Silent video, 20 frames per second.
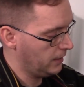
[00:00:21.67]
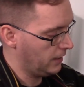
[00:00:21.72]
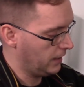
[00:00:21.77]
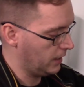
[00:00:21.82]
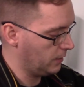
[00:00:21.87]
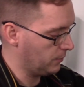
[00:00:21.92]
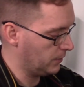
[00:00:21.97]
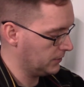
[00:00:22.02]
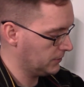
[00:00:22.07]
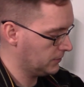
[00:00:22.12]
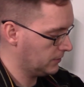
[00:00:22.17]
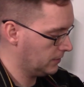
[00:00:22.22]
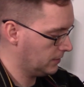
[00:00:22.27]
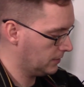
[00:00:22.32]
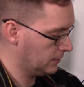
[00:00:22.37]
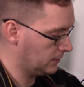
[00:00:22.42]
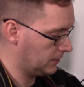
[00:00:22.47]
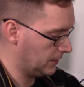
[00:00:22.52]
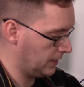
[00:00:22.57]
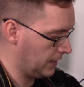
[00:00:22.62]
Anyways,
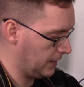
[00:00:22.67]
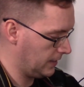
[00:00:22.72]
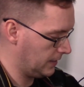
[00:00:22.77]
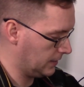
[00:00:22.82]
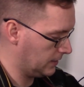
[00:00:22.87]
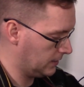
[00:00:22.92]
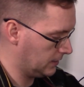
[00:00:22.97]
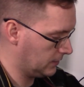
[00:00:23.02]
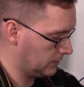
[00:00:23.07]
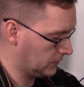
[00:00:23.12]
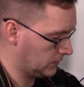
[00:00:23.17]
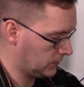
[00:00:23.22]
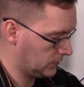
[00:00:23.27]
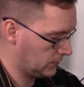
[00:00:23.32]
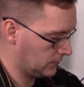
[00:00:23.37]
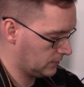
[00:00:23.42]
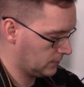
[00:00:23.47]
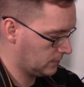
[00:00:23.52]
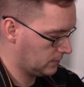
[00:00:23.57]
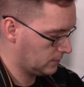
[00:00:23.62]
today
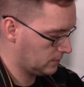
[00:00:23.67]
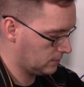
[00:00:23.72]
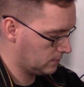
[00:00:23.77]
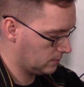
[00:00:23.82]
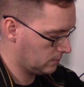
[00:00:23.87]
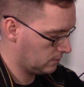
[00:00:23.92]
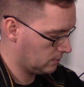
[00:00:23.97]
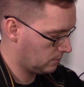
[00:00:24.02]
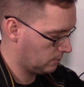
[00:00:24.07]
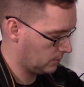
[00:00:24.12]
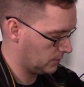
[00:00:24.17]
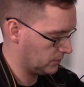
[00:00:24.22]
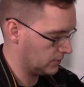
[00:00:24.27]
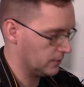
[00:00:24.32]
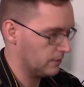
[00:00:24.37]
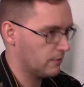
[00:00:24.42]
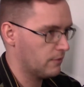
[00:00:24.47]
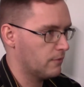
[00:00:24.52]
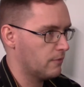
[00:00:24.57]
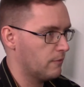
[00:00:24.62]
is, what is it,
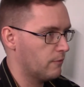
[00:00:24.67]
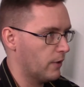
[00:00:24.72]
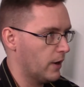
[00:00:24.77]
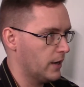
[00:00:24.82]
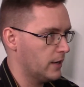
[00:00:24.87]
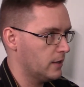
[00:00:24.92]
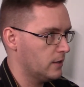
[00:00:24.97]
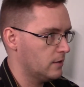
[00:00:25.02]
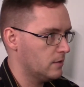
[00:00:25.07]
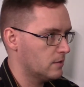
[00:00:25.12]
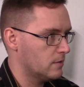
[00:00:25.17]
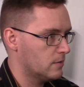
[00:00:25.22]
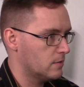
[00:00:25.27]
Friday?